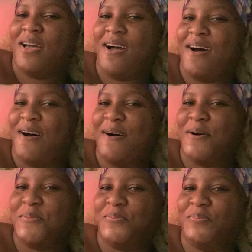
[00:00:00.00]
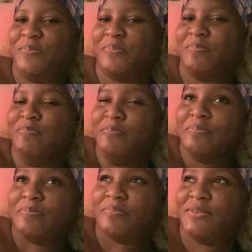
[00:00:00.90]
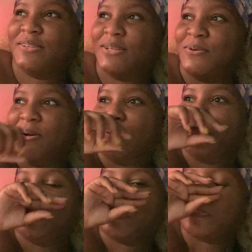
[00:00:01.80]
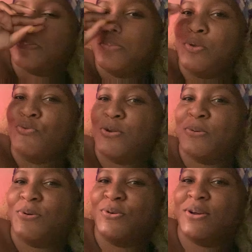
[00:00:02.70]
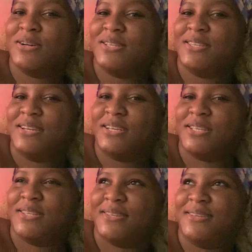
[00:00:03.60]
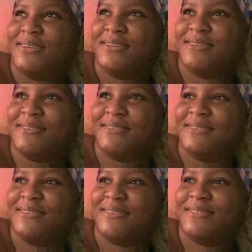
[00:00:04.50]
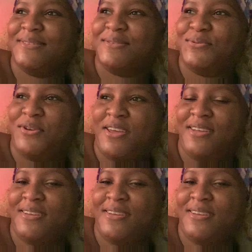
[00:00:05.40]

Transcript: Um, so, uh, no, we're not gonna see this today.